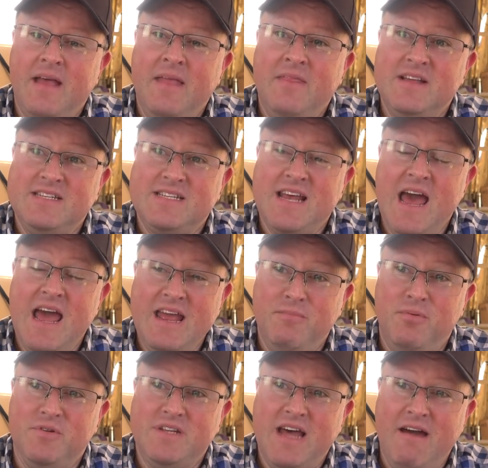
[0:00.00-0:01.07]
and there's
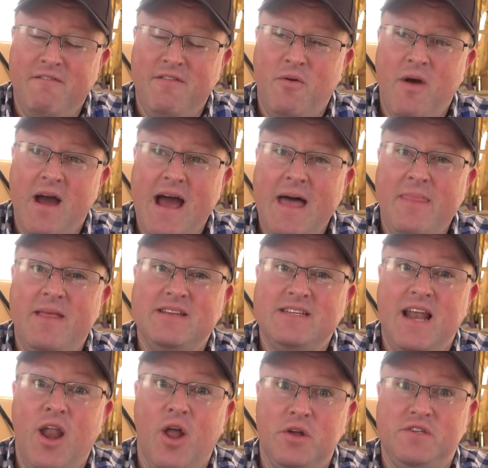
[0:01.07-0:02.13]
cables everywhere and
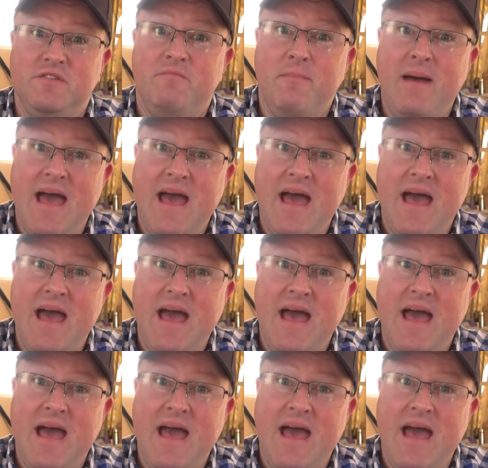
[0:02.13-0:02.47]
there's a lot of